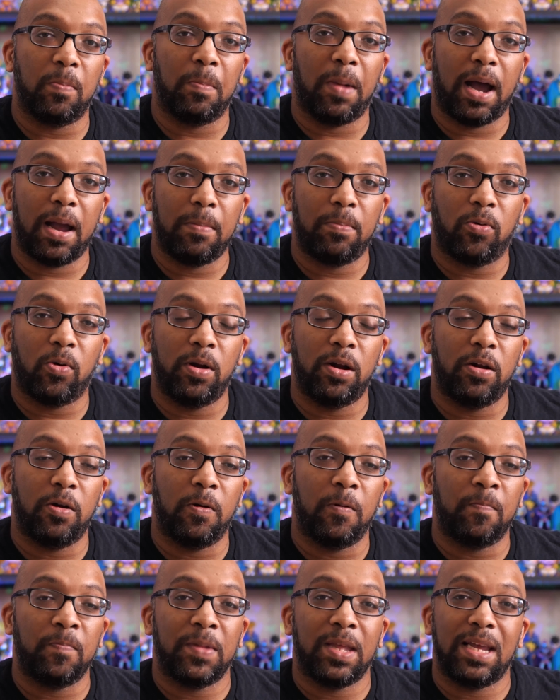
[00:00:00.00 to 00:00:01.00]
my
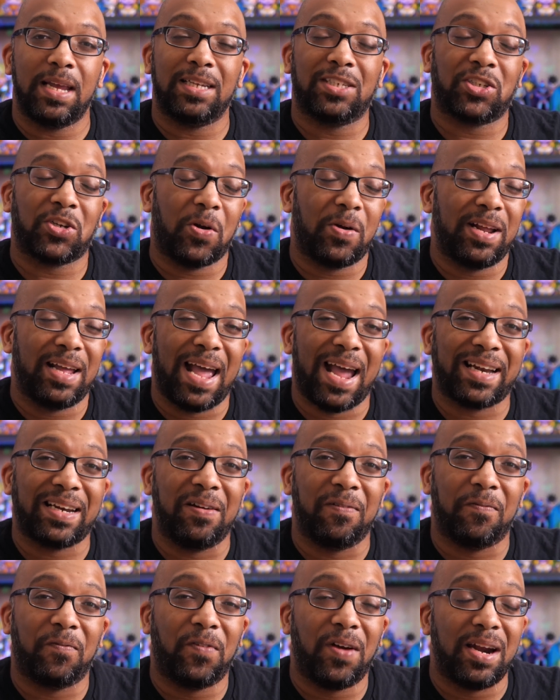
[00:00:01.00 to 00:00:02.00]
printer, it started
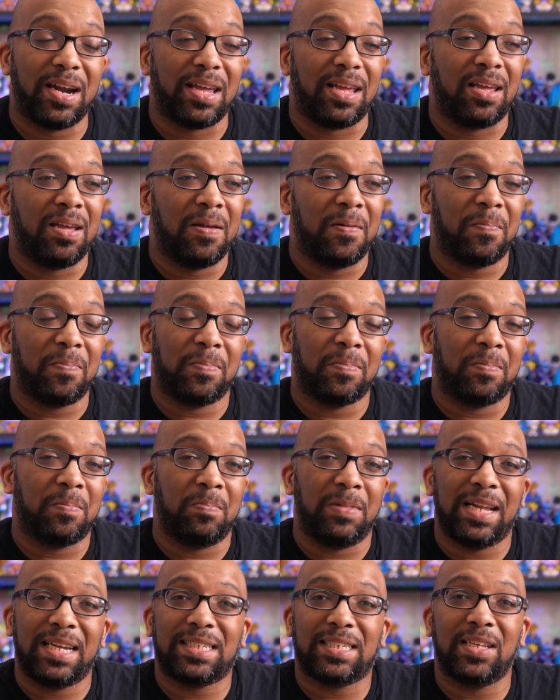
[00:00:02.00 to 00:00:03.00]
acting funny
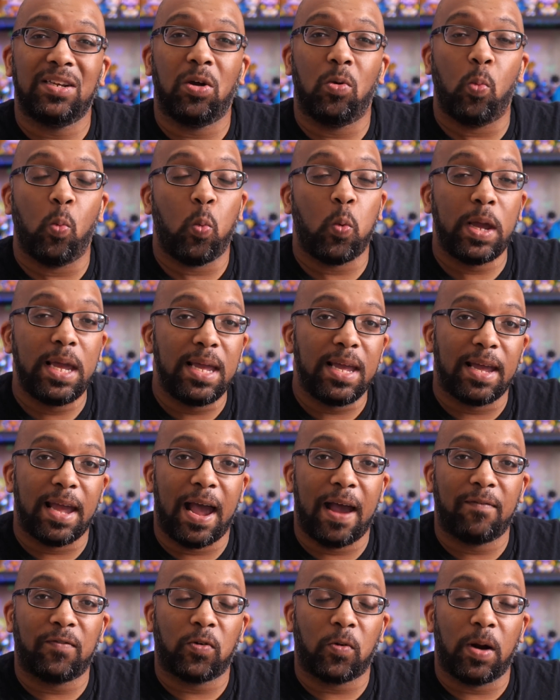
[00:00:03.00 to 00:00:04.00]
less than a week
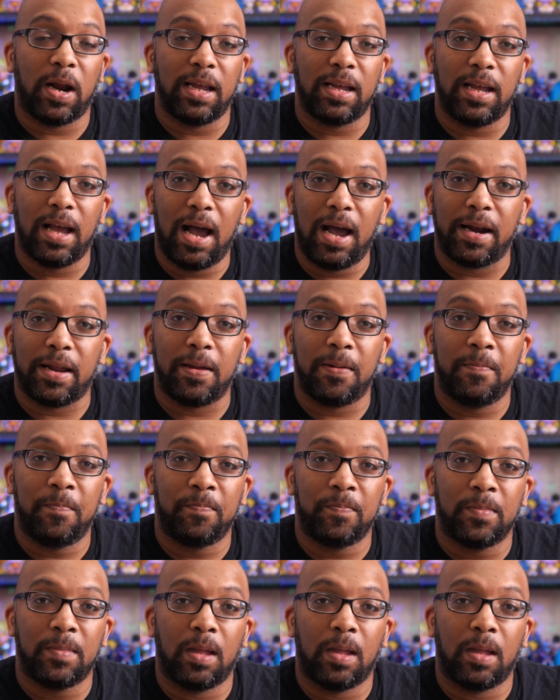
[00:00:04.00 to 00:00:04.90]
after I got it.